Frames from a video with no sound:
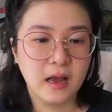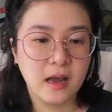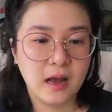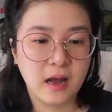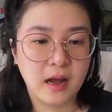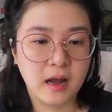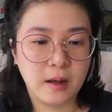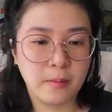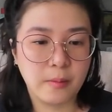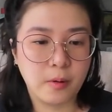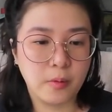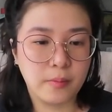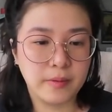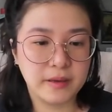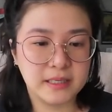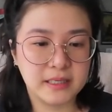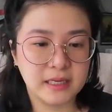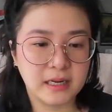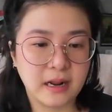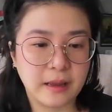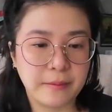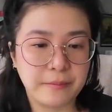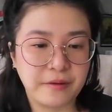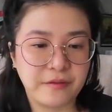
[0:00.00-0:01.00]
Um, OP
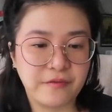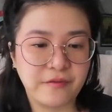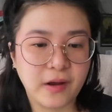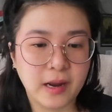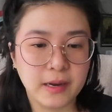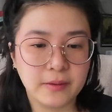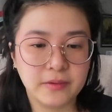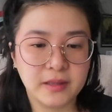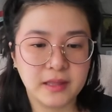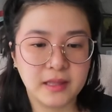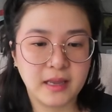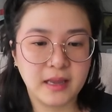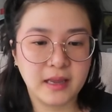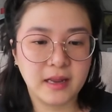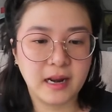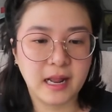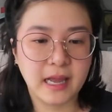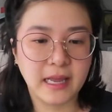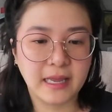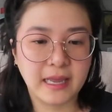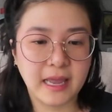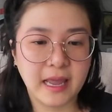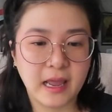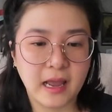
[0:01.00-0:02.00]
said, I'd be fine with it.
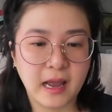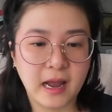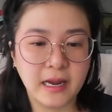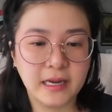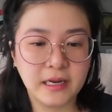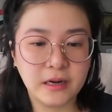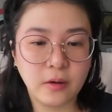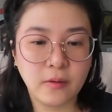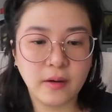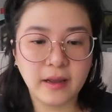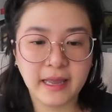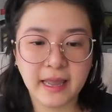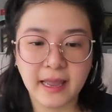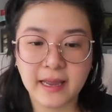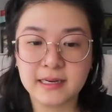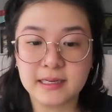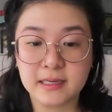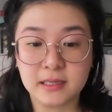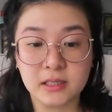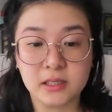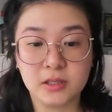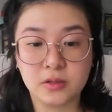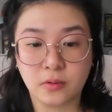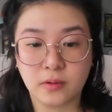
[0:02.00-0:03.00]
I, can I know I can't
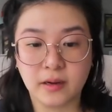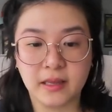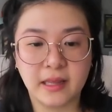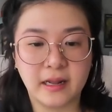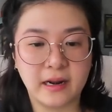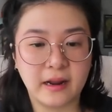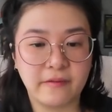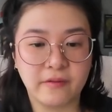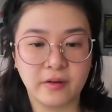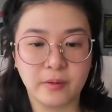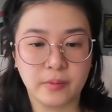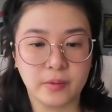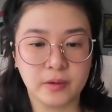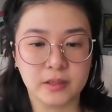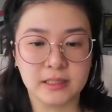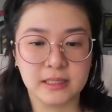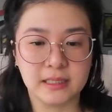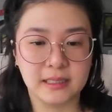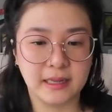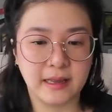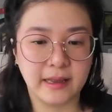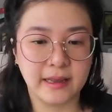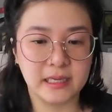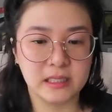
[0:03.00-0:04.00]
tell a story that every
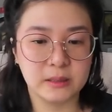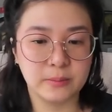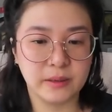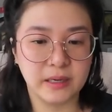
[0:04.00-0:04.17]
person likes,